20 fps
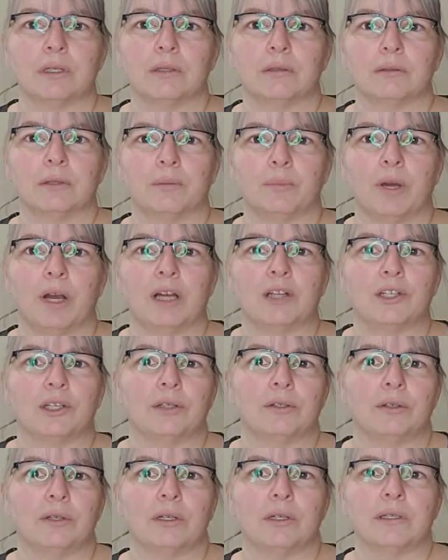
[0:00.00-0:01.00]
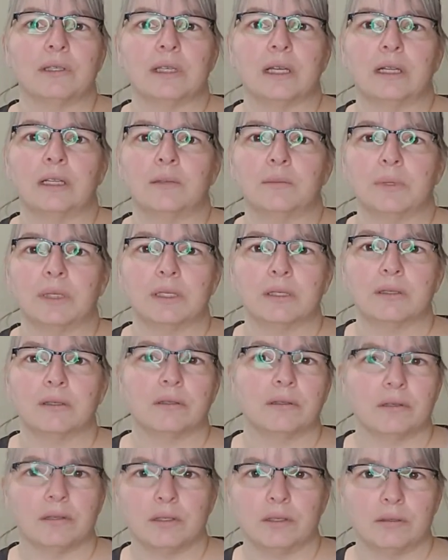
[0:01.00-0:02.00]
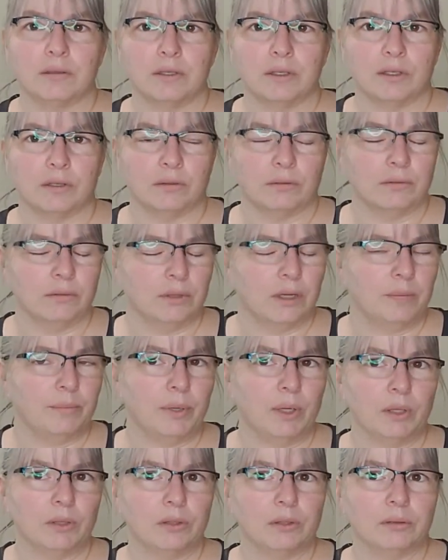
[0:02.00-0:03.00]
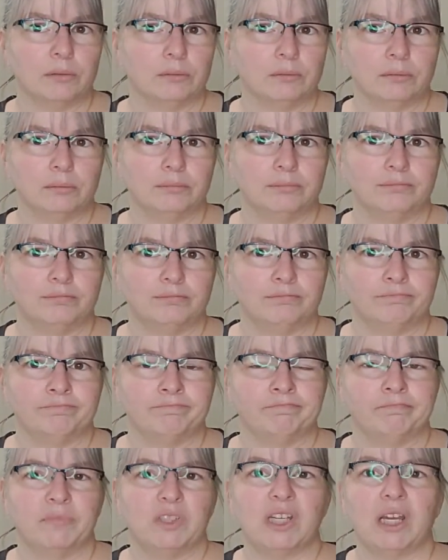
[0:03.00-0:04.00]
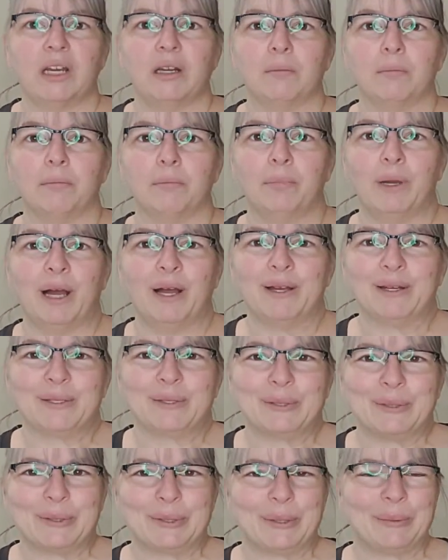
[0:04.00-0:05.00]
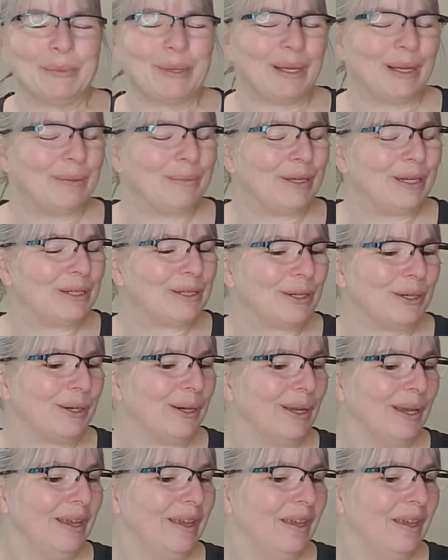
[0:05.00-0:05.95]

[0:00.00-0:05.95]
in a project, or I'll sell them as, you know, a bulk denim box or something. I'm not sure.